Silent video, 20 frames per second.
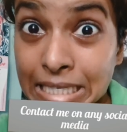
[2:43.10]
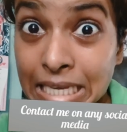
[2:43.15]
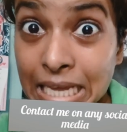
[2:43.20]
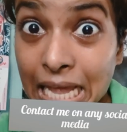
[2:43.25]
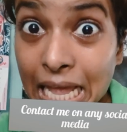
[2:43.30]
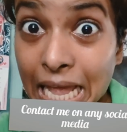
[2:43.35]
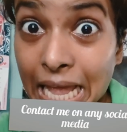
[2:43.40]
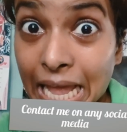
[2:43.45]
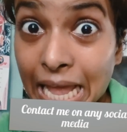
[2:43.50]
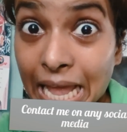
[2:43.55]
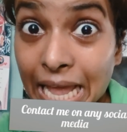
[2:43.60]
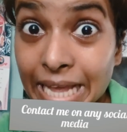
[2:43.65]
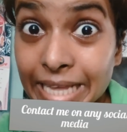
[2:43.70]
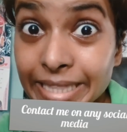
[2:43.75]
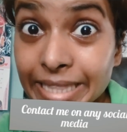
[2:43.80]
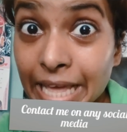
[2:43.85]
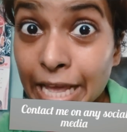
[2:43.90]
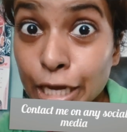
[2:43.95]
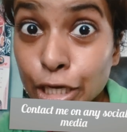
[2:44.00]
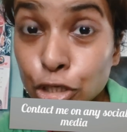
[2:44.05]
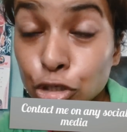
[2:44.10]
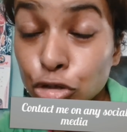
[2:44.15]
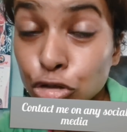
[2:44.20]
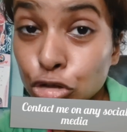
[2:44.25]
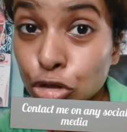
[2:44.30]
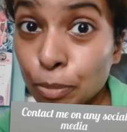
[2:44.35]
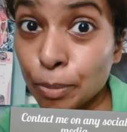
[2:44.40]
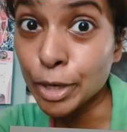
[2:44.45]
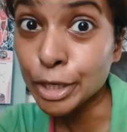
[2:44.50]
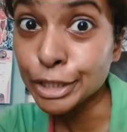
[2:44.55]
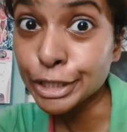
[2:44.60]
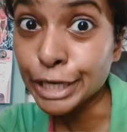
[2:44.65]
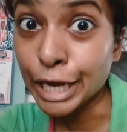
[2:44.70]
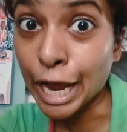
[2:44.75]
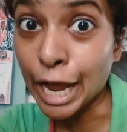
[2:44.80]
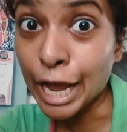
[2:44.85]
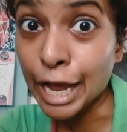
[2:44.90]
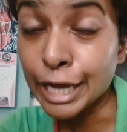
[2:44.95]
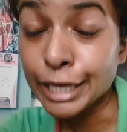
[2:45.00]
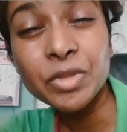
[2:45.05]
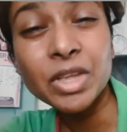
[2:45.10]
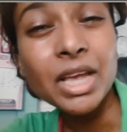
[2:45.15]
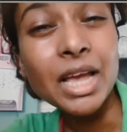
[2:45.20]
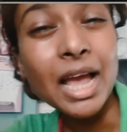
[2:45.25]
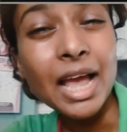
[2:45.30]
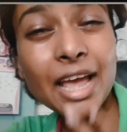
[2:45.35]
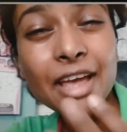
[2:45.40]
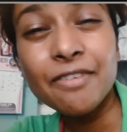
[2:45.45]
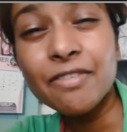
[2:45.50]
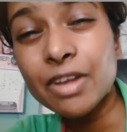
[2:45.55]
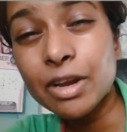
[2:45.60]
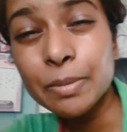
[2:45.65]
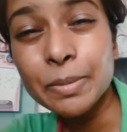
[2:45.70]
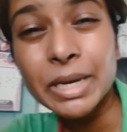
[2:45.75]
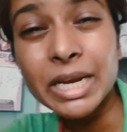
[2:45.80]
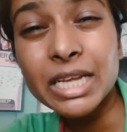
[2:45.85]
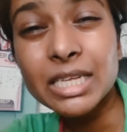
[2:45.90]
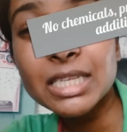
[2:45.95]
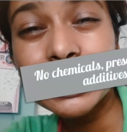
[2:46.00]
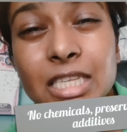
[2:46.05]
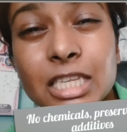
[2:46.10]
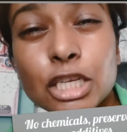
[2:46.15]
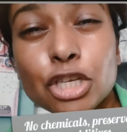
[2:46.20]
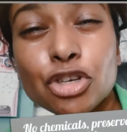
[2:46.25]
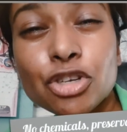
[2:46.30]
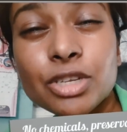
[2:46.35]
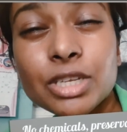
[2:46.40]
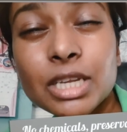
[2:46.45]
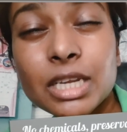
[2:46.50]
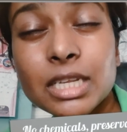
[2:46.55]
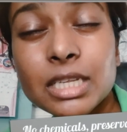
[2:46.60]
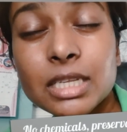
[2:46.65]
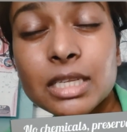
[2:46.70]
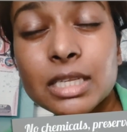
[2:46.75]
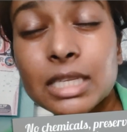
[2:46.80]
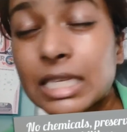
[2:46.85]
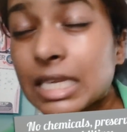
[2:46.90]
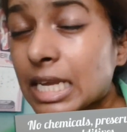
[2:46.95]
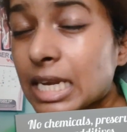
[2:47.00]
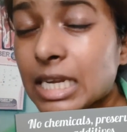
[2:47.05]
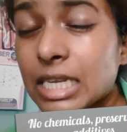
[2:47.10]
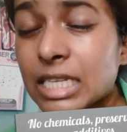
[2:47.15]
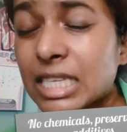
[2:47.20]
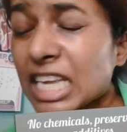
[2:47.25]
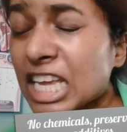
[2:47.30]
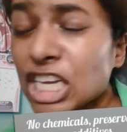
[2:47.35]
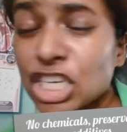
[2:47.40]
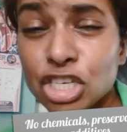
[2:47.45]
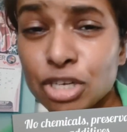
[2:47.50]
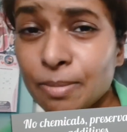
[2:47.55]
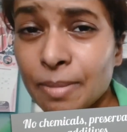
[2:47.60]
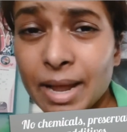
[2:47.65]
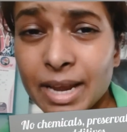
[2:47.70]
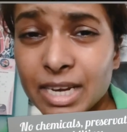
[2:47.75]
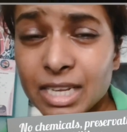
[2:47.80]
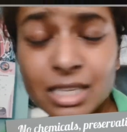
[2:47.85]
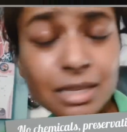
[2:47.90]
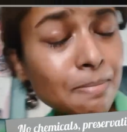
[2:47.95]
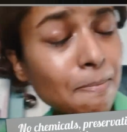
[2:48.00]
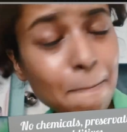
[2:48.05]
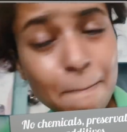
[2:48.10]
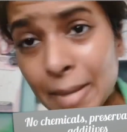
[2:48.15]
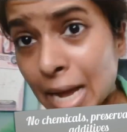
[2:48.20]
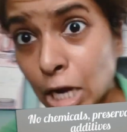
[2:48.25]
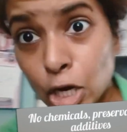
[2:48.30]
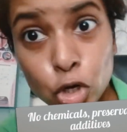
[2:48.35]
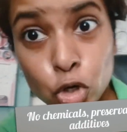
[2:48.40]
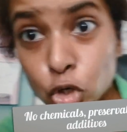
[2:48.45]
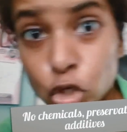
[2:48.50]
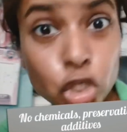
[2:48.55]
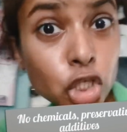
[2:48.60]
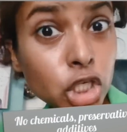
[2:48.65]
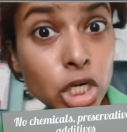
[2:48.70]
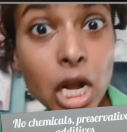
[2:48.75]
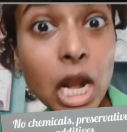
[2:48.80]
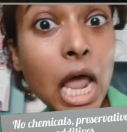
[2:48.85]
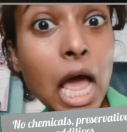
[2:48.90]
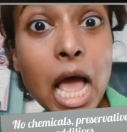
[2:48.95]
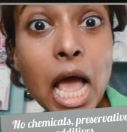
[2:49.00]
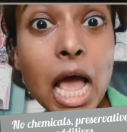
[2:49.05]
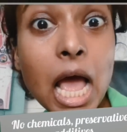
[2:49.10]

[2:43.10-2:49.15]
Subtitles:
Yay, thank you so much, guys. If anybody else is interested in Didi's kitchen madness, Mango Kuchela,